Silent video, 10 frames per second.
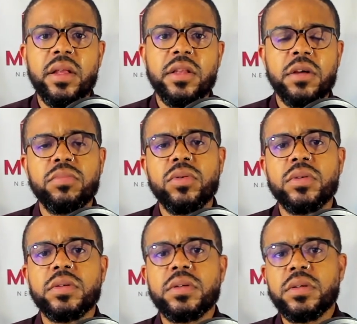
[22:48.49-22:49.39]

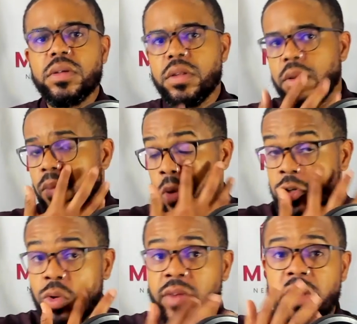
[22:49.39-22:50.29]
liberals, the
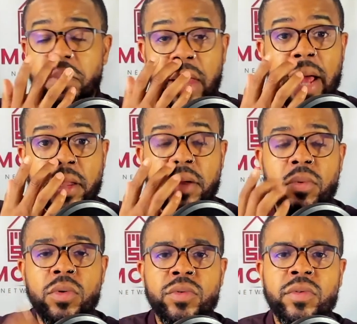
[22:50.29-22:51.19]
bourgeoisie black
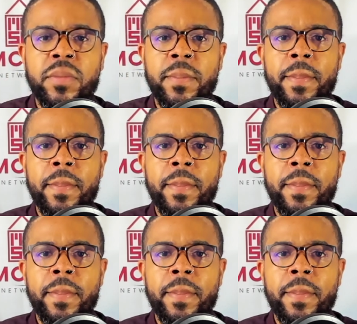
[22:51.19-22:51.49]
liberals.